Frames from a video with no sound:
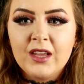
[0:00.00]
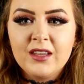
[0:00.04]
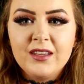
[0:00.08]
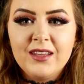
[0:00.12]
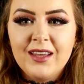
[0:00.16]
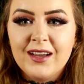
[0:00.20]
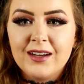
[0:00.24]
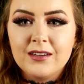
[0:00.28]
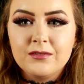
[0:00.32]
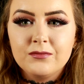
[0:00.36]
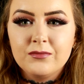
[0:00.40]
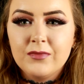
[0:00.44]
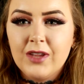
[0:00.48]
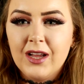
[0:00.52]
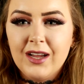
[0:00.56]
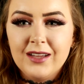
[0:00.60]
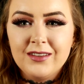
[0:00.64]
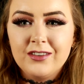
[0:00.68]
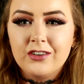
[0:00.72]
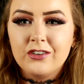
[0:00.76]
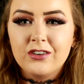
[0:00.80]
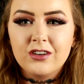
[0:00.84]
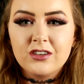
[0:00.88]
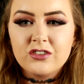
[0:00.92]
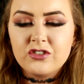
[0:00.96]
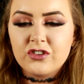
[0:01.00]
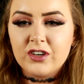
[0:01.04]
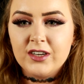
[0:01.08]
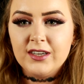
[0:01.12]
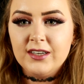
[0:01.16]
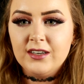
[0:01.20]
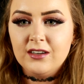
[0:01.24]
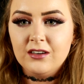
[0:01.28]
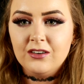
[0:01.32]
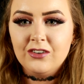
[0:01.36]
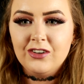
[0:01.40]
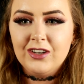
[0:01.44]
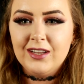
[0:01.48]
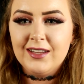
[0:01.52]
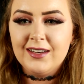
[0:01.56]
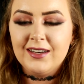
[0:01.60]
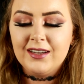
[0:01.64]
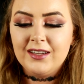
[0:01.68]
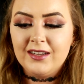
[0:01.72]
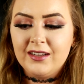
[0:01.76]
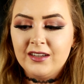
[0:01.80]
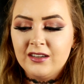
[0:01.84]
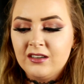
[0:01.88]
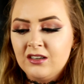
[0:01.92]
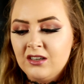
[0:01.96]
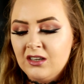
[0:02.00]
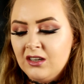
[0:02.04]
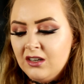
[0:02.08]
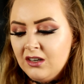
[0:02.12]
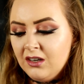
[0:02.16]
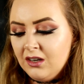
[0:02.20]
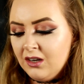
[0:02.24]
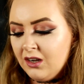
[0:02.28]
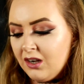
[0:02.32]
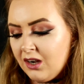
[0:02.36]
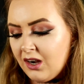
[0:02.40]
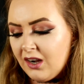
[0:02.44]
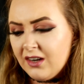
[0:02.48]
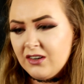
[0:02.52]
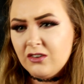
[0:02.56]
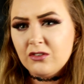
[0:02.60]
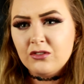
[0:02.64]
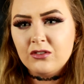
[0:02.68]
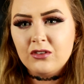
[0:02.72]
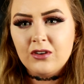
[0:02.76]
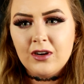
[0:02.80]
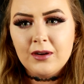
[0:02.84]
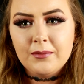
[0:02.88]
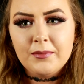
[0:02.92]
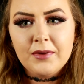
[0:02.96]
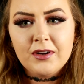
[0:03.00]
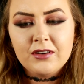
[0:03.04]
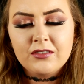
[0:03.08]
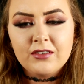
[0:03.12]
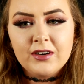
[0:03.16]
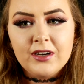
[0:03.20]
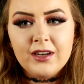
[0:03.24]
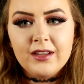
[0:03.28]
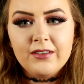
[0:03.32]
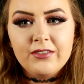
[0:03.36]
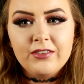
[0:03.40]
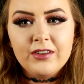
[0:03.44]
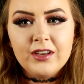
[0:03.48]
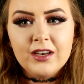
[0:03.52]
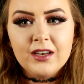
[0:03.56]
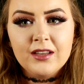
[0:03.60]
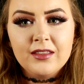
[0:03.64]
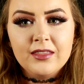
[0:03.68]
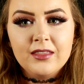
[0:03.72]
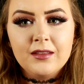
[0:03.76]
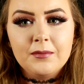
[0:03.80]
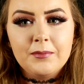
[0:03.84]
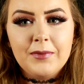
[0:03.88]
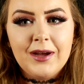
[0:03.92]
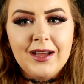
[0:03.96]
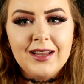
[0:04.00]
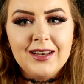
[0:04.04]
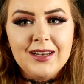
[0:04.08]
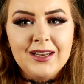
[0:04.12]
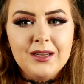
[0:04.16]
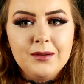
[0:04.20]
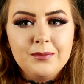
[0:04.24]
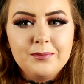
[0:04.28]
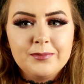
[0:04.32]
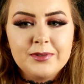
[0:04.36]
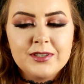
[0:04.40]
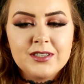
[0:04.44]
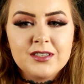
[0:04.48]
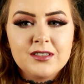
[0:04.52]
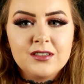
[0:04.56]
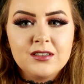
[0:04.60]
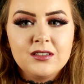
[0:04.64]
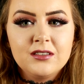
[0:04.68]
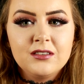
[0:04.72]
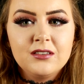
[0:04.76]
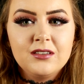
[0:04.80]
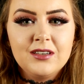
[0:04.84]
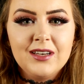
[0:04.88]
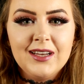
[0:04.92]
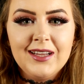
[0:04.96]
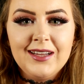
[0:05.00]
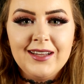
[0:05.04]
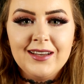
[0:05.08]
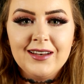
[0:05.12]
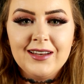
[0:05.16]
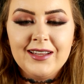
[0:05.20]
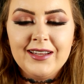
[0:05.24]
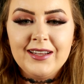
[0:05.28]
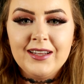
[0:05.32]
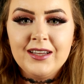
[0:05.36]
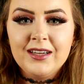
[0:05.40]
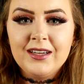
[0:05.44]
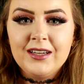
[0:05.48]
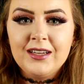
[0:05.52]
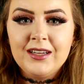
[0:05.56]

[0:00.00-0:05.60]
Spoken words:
Yeah, and they're not drying at all. And I don't know, I'm not really feeling the matte lips lately.